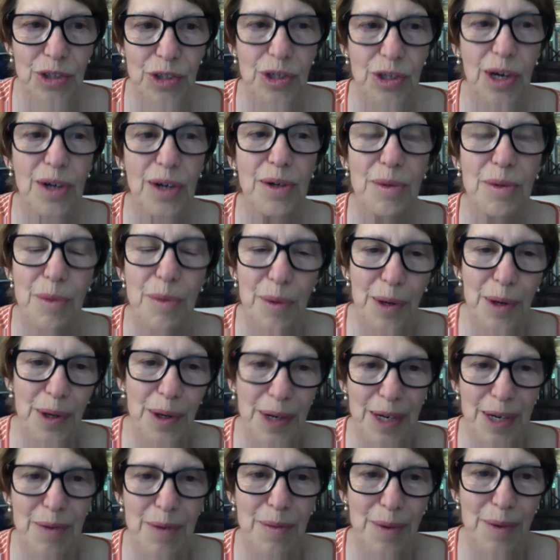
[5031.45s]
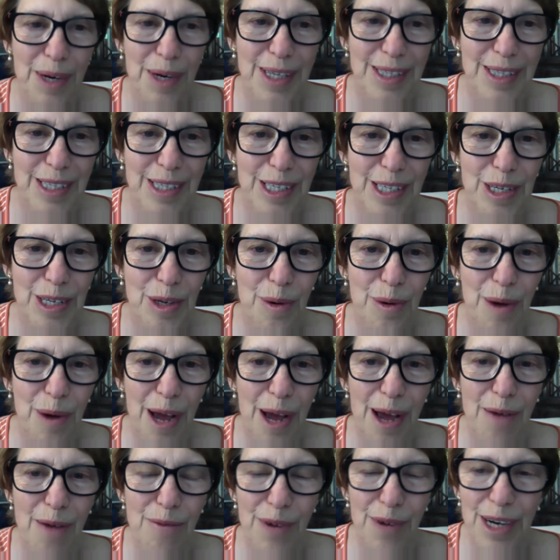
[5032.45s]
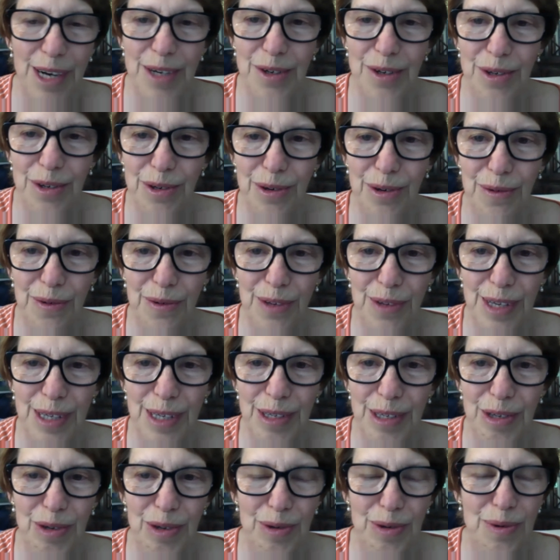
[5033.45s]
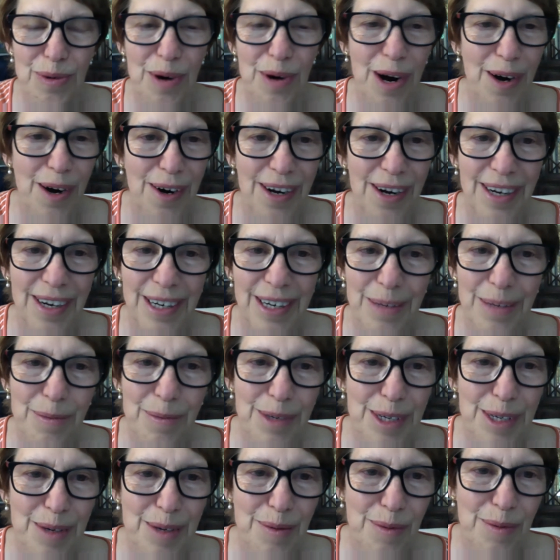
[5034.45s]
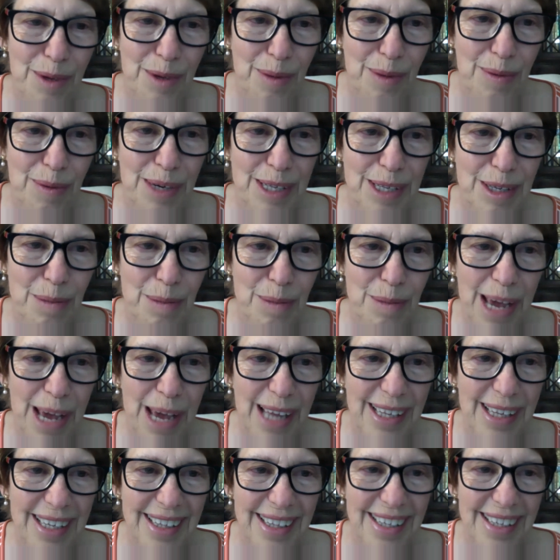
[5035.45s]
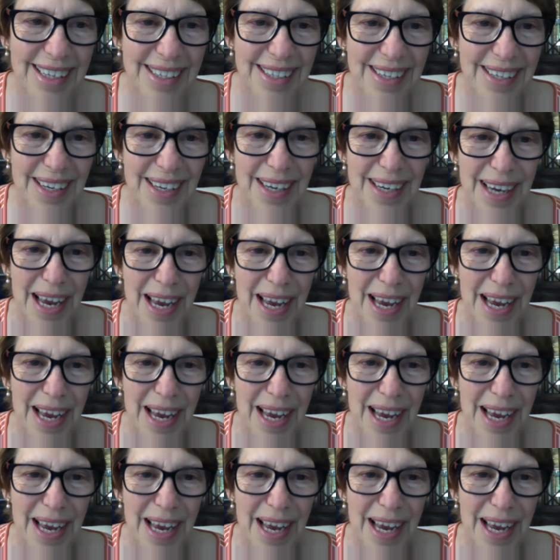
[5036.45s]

Don't worry, once you have registered for this, you are on Wind with Wind's mailing list,